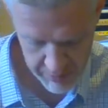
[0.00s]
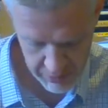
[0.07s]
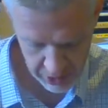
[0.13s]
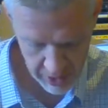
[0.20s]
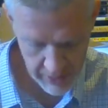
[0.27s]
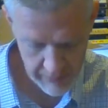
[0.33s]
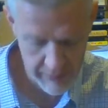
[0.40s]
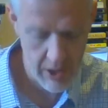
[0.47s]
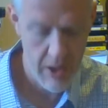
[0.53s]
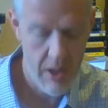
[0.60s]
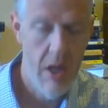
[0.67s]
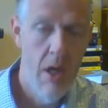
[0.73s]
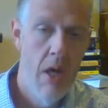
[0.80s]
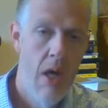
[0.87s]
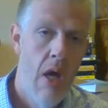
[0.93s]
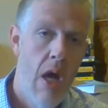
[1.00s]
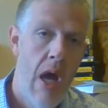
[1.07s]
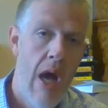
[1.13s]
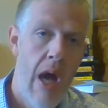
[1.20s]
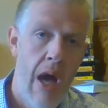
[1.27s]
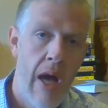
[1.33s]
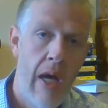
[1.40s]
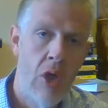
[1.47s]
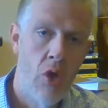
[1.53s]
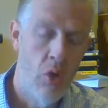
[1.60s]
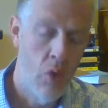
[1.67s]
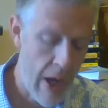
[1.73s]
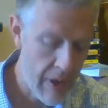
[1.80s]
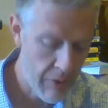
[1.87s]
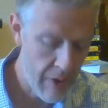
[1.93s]
I believe, uh,
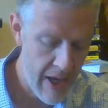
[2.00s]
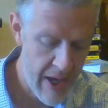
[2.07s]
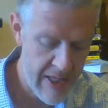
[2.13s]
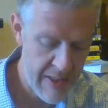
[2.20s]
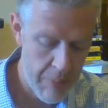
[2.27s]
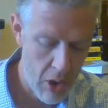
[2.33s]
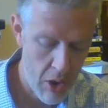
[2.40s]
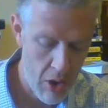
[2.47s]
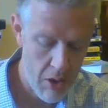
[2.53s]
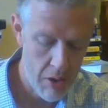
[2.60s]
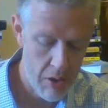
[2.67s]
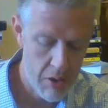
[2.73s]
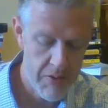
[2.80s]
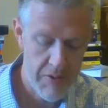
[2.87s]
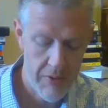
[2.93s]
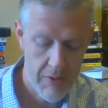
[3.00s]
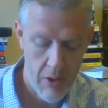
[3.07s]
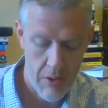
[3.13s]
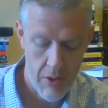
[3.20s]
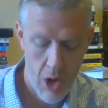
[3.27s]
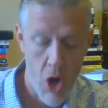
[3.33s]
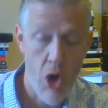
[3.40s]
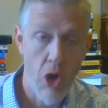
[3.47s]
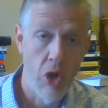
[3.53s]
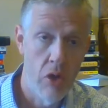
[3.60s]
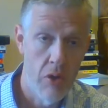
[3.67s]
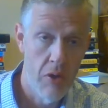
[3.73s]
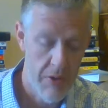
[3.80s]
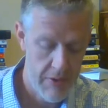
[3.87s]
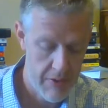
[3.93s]
Gregory S. Paul's
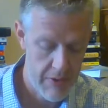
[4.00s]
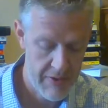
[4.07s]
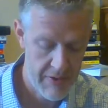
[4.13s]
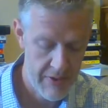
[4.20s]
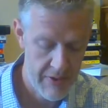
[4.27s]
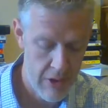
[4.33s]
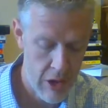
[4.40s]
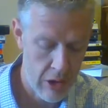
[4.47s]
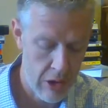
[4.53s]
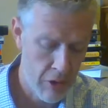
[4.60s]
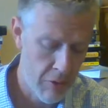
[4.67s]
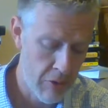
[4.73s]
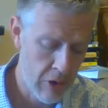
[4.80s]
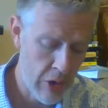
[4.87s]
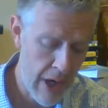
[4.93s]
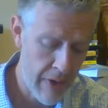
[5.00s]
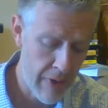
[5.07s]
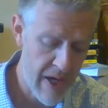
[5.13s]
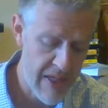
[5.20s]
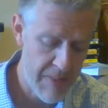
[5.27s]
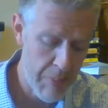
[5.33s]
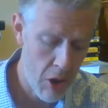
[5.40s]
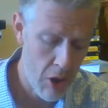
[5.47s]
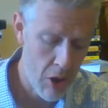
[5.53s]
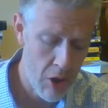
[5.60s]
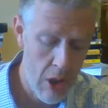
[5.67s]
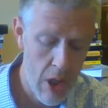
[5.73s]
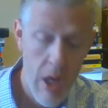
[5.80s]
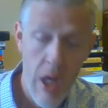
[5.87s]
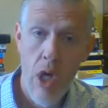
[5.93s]
article. So this is an article, Gregory S.
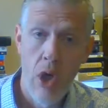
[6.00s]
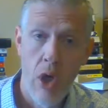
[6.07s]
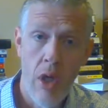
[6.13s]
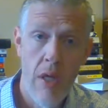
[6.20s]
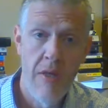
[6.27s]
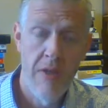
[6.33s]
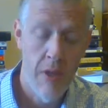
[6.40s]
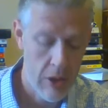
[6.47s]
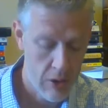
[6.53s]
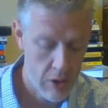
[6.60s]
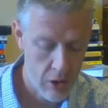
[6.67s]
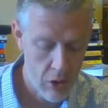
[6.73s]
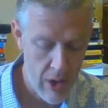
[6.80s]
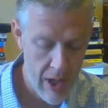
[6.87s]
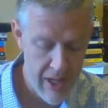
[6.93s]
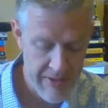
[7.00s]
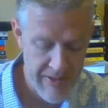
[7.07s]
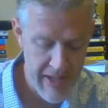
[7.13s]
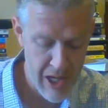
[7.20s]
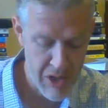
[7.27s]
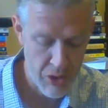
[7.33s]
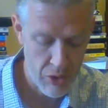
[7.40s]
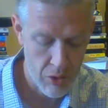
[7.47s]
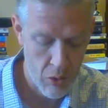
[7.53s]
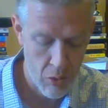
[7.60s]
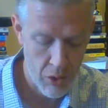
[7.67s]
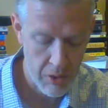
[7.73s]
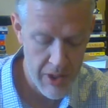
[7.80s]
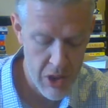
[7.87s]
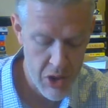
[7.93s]
Paul, his article, Cross-National
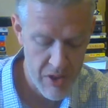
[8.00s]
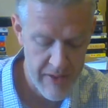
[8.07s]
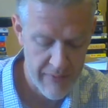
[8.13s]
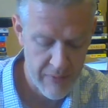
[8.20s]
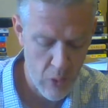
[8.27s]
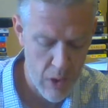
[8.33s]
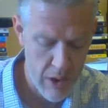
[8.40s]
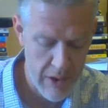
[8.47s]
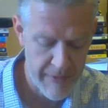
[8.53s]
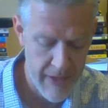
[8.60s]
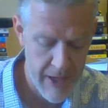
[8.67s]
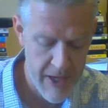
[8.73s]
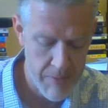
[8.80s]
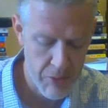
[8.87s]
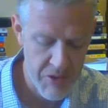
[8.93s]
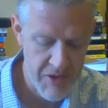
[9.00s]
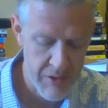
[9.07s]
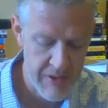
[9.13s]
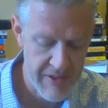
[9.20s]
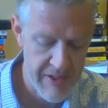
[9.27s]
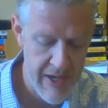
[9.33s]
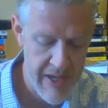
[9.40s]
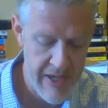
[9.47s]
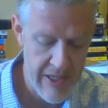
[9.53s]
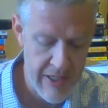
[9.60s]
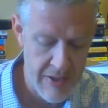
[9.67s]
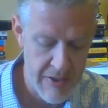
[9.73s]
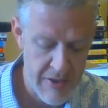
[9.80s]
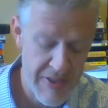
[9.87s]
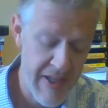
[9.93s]
Correlations of Quantifiable
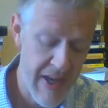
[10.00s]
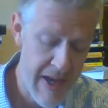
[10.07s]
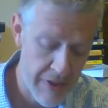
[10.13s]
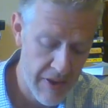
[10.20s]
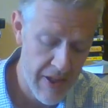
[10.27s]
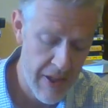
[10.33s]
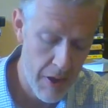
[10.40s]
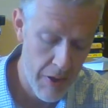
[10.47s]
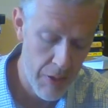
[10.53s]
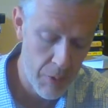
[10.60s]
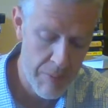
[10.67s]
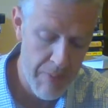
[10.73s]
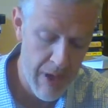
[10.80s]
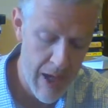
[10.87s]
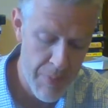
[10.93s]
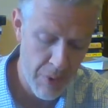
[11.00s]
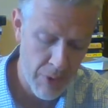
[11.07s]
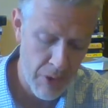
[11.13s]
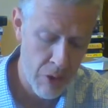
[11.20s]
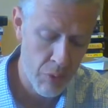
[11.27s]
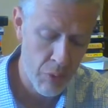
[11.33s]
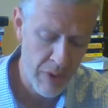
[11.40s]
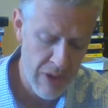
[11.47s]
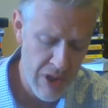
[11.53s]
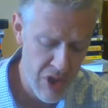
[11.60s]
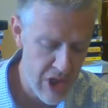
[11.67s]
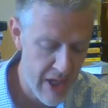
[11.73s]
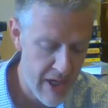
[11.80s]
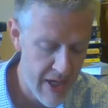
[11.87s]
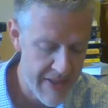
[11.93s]
Society, Societal Health with Popular
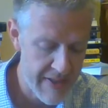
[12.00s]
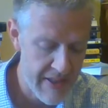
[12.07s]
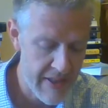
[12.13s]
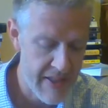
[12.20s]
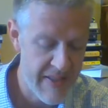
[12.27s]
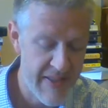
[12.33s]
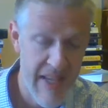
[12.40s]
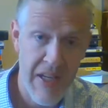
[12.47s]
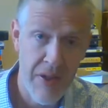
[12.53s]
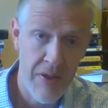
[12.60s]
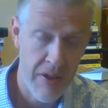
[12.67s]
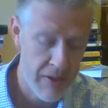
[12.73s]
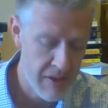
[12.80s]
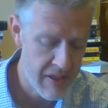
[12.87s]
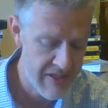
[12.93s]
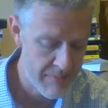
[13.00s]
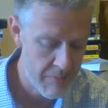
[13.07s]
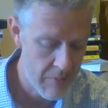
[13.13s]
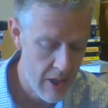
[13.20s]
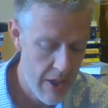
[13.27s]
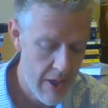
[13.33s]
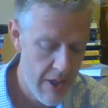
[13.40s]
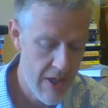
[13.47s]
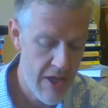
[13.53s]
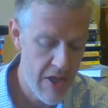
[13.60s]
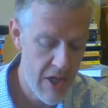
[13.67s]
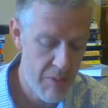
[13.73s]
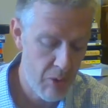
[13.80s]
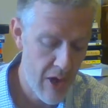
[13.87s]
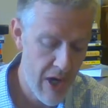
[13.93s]
Religiosity and Secularism
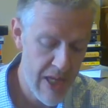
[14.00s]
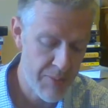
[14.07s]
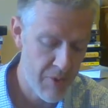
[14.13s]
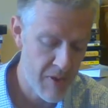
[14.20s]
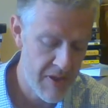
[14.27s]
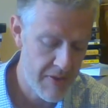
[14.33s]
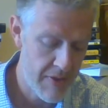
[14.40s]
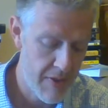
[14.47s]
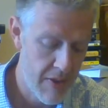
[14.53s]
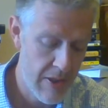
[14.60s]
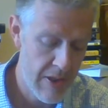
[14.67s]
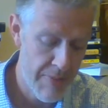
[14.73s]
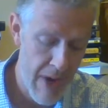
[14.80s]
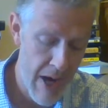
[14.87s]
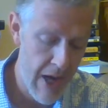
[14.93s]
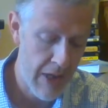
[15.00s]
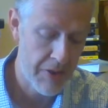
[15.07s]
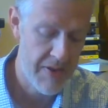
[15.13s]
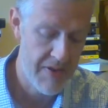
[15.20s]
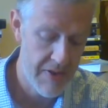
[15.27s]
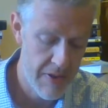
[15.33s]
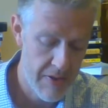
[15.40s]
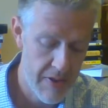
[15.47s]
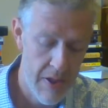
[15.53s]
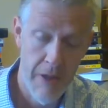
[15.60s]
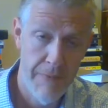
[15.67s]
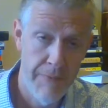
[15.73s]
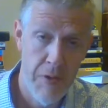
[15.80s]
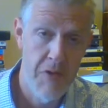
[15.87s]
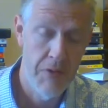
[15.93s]
and the Prosperous Democracies,
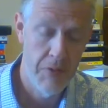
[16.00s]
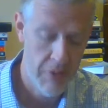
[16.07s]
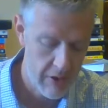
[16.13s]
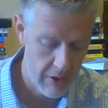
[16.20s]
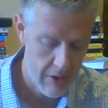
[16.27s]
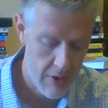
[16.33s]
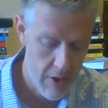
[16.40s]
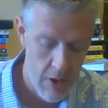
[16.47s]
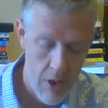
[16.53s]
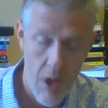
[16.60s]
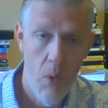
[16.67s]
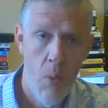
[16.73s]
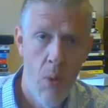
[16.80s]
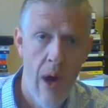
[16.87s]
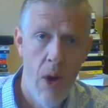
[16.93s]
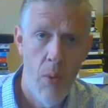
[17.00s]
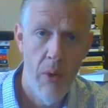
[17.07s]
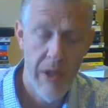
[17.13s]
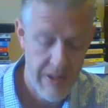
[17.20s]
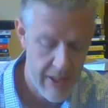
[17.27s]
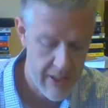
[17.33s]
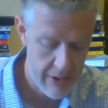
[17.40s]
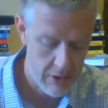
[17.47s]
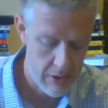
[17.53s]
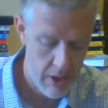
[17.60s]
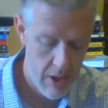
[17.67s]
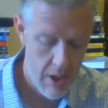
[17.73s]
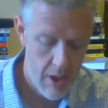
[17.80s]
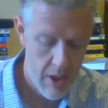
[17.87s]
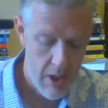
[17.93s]
a First Look. Wow, what a title.
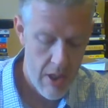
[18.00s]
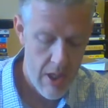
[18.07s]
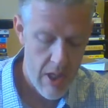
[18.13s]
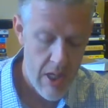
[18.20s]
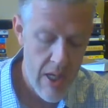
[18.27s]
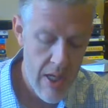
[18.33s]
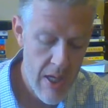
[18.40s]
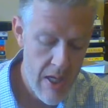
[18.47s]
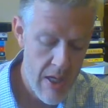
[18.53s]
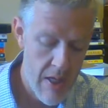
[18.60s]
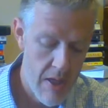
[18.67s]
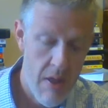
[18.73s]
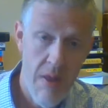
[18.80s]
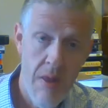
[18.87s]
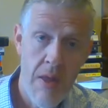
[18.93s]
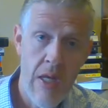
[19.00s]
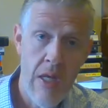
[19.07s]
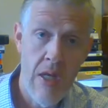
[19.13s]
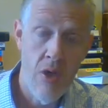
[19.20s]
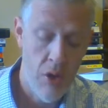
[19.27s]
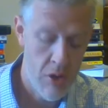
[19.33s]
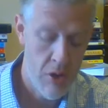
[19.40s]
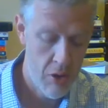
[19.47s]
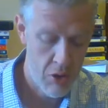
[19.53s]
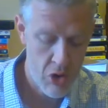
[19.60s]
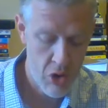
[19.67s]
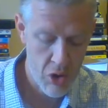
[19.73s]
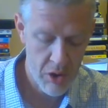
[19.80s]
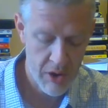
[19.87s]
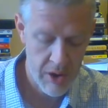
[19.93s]
In the journal,
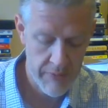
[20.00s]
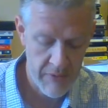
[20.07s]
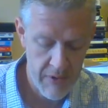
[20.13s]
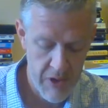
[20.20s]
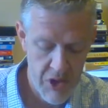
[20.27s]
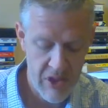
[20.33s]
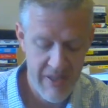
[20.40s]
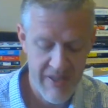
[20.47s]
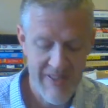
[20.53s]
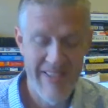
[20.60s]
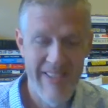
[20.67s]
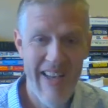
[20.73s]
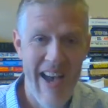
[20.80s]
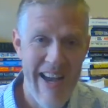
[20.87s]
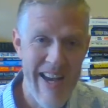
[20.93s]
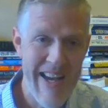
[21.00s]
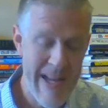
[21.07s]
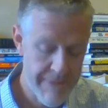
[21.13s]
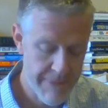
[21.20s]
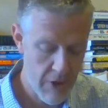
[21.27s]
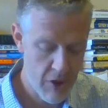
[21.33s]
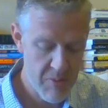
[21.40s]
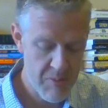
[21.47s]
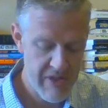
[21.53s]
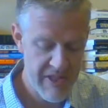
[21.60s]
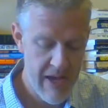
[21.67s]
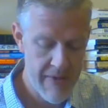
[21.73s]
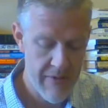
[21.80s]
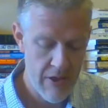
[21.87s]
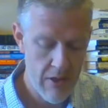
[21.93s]
Journal of Religion and Society, Volume
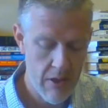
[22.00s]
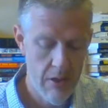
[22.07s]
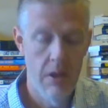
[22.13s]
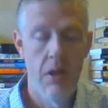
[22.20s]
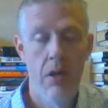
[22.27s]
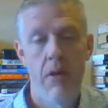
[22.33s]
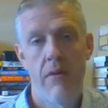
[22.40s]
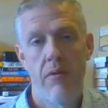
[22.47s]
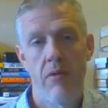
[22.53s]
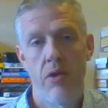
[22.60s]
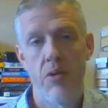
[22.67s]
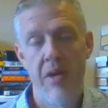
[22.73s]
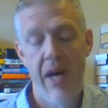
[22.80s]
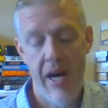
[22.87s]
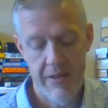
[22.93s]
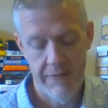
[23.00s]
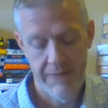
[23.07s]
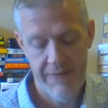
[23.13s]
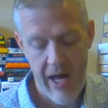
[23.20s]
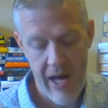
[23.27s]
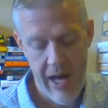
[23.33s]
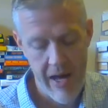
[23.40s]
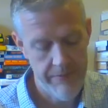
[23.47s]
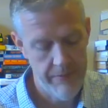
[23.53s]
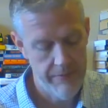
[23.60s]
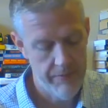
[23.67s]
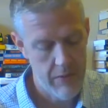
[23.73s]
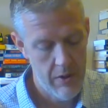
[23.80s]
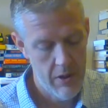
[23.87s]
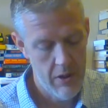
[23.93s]
seven, two thousand five.
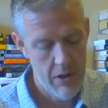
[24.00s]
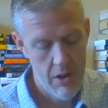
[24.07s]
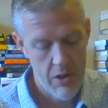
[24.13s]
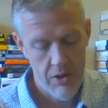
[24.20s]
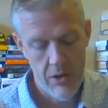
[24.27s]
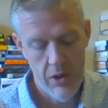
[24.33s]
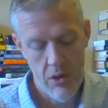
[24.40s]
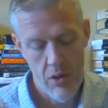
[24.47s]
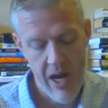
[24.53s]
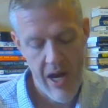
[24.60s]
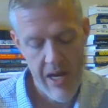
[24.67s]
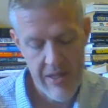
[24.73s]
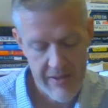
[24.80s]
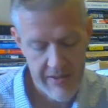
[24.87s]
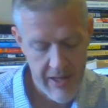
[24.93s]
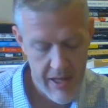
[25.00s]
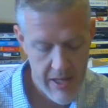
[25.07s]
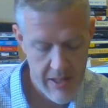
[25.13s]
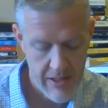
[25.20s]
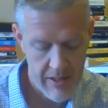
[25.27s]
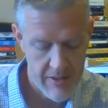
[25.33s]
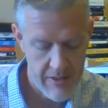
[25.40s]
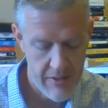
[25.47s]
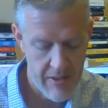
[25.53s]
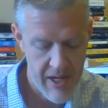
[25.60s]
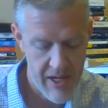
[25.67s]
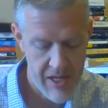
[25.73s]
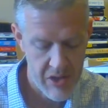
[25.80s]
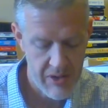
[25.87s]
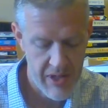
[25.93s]
So I cite, so
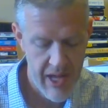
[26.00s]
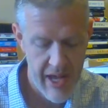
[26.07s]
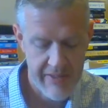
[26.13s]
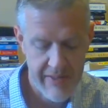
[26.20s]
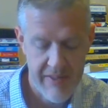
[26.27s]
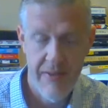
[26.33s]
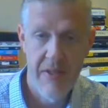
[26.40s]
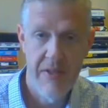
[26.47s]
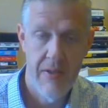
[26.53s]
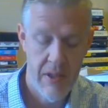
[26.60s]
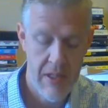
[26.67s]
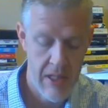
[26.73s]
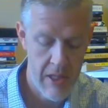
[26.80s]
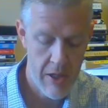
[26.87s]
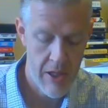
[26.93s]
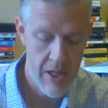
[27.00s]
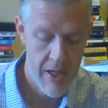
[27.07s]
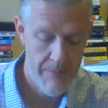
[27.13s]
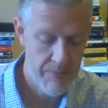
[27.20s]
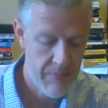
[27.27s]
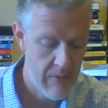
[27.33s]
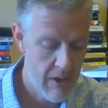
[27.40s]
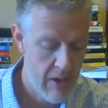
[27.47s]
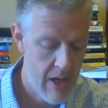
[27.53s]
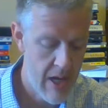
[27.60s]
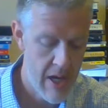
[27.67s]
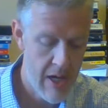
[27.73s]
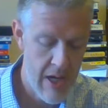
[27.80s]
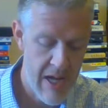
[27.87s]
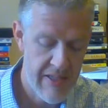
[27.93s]
I actually accessed this on the internet,
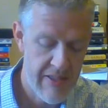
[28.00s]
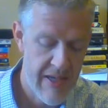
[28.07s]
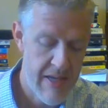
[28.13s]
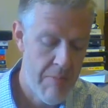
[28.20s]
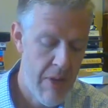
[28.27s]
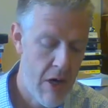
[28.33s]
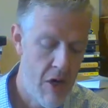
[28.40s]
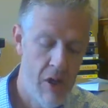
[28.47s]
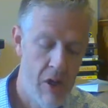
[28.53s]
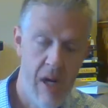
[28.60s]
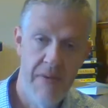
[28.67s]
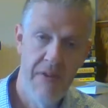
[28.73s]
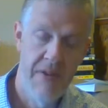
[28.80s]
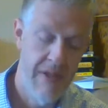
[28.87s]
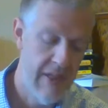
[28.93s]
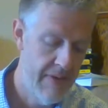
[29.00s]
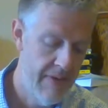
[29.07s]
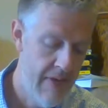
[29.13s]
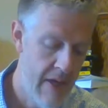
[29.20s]
and I cite paragraph six